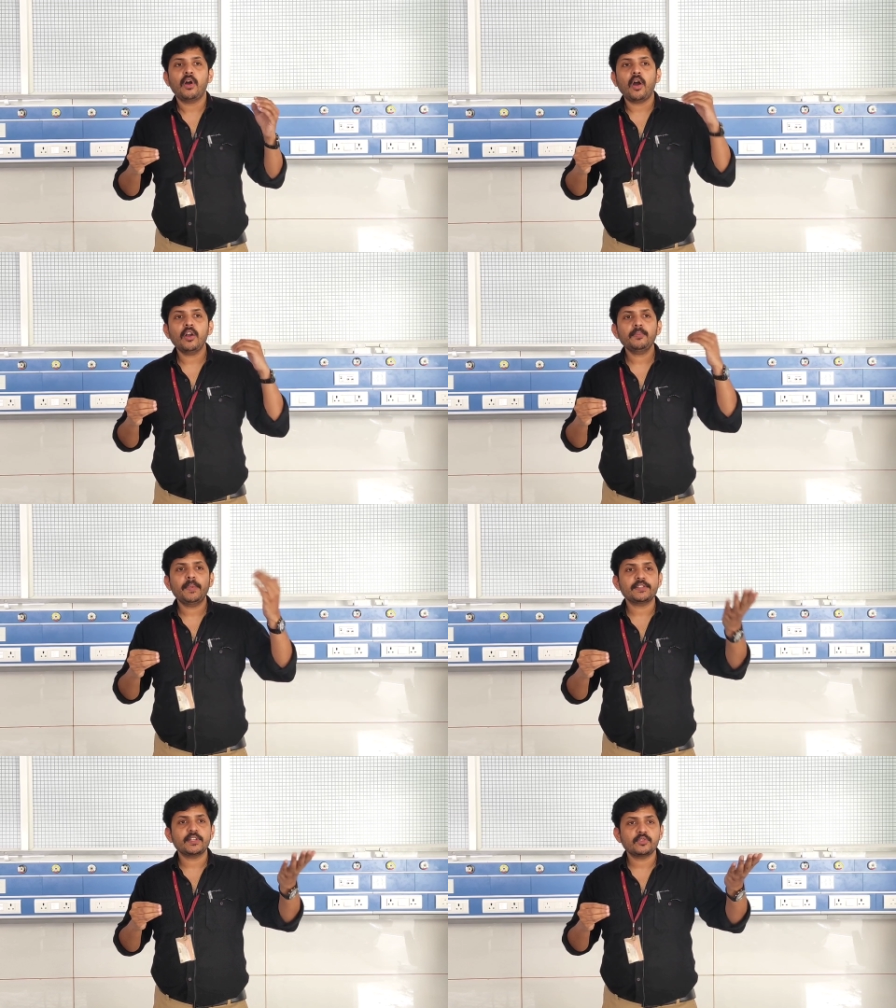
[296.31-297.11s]
All
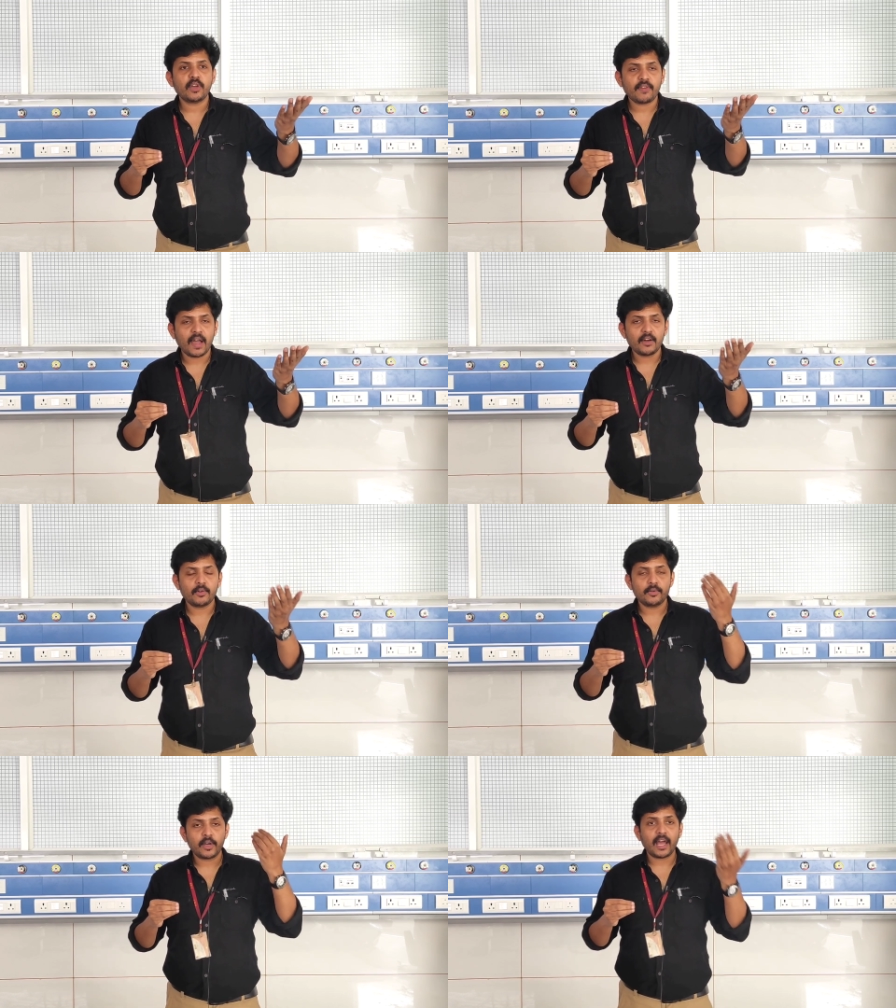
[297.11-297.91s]
patients who have
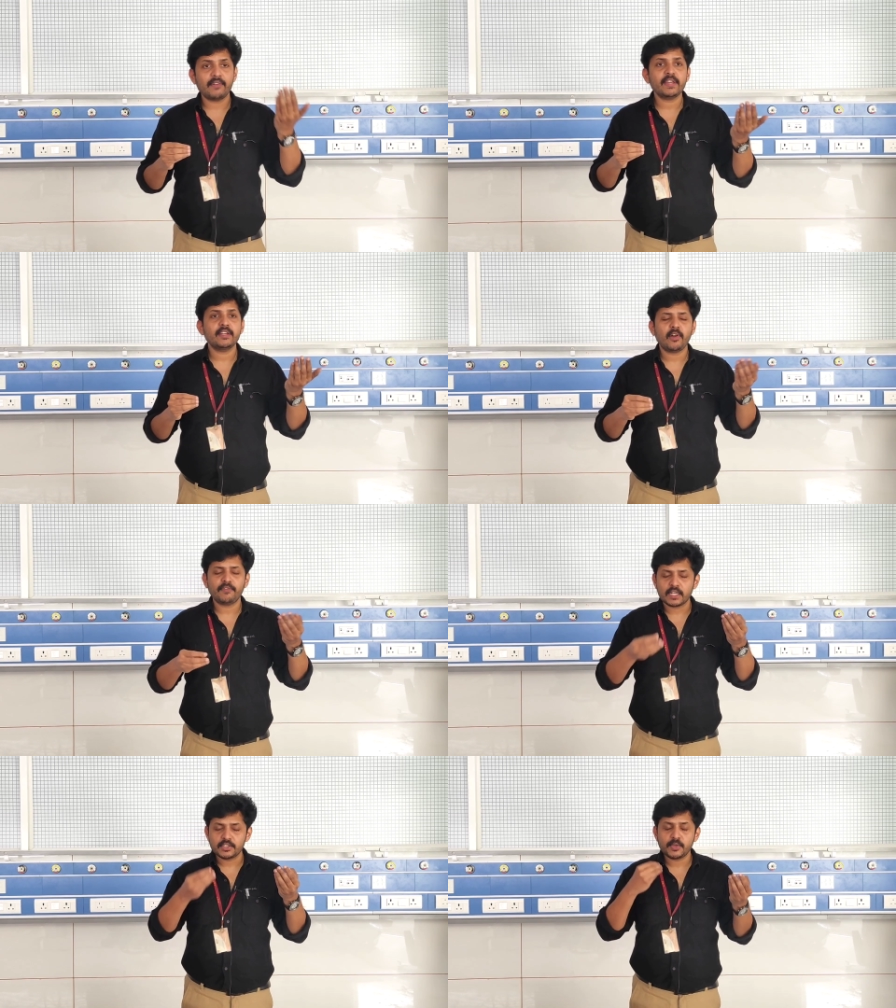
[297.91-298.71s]
who are having who
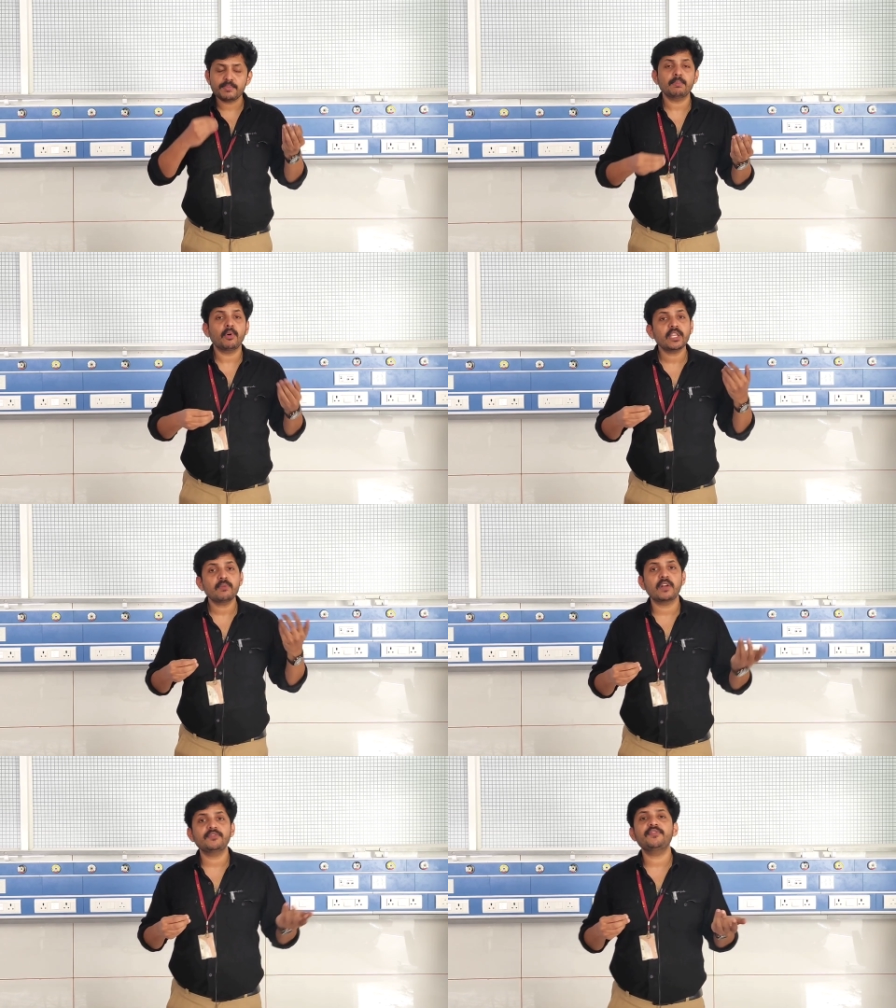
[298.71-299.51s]
have consumed more
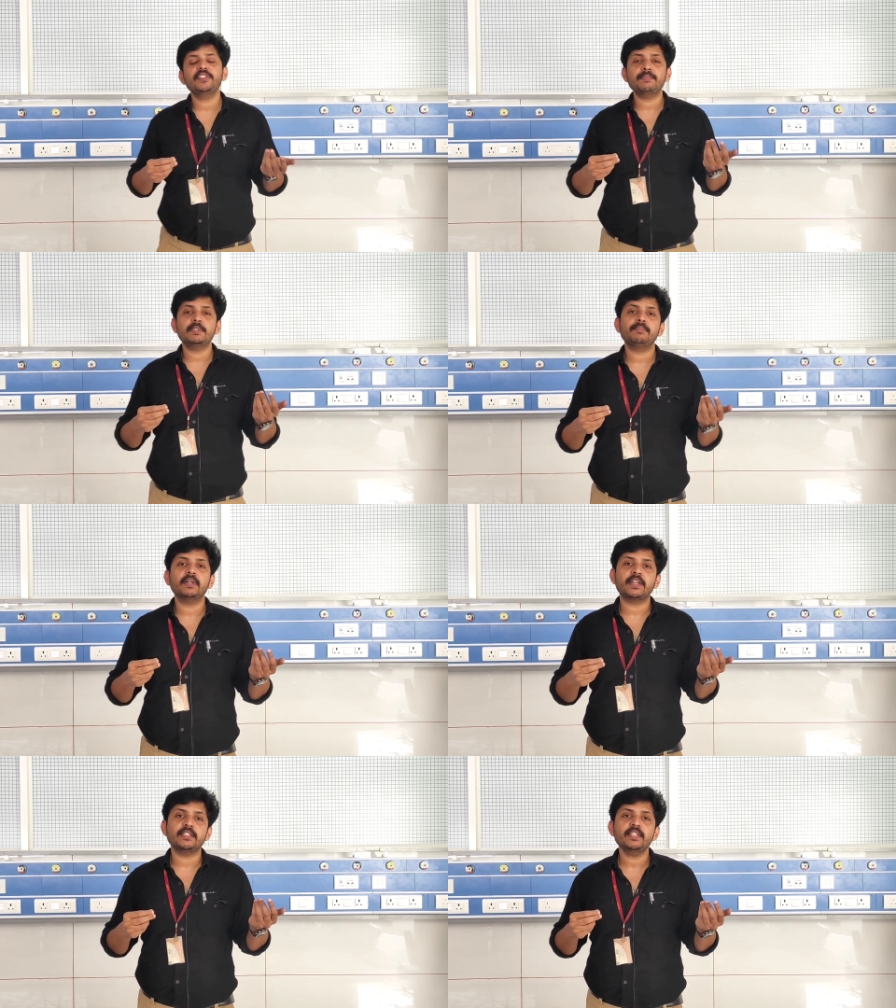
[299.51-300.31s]
than 150 mg
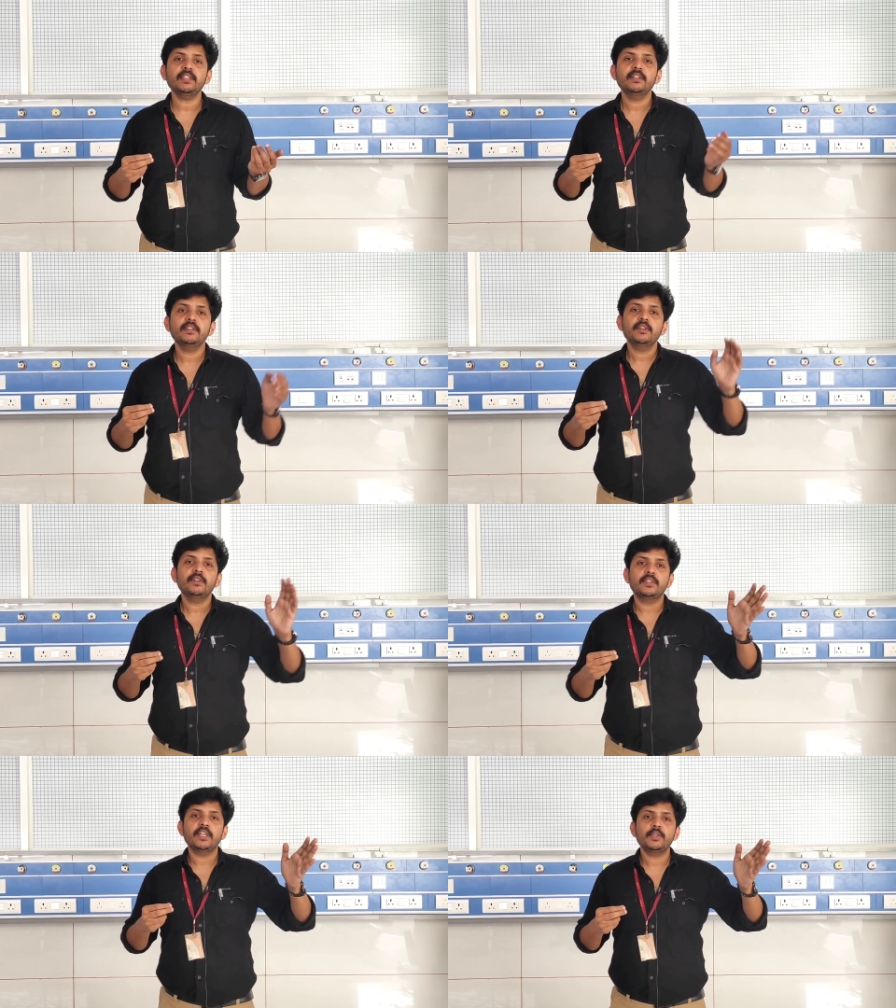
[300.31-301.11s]
per kg,
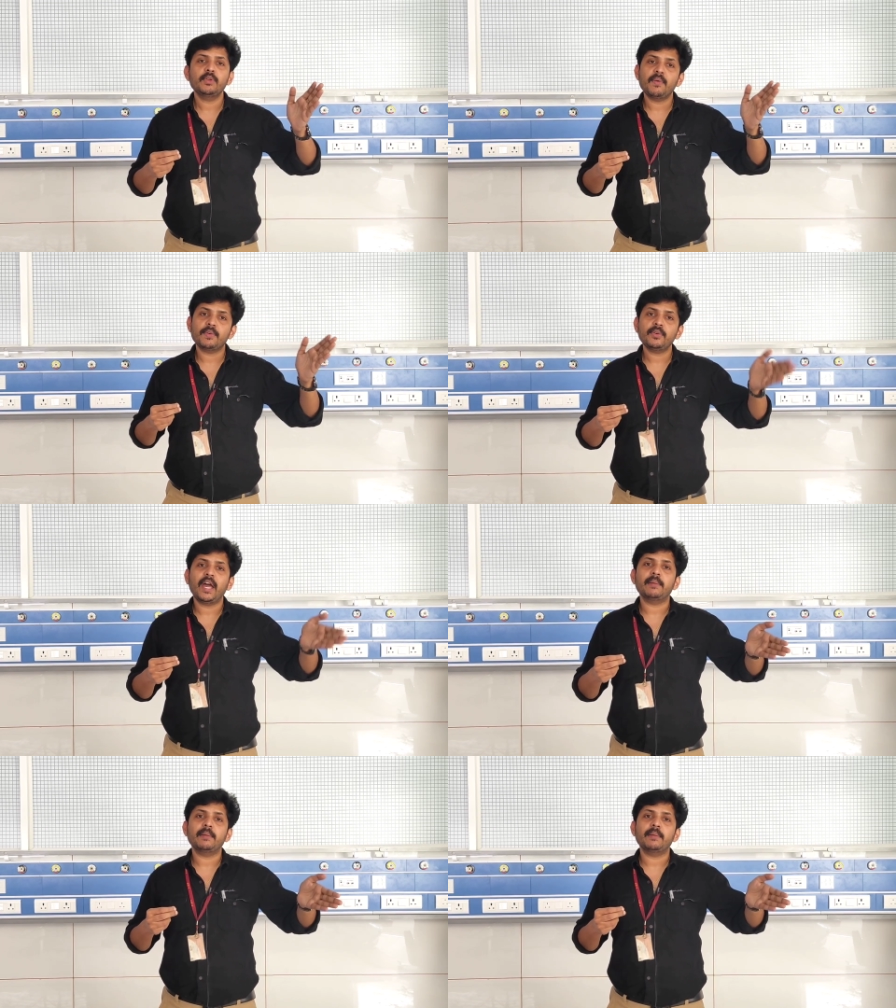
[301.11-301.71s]
then you will have to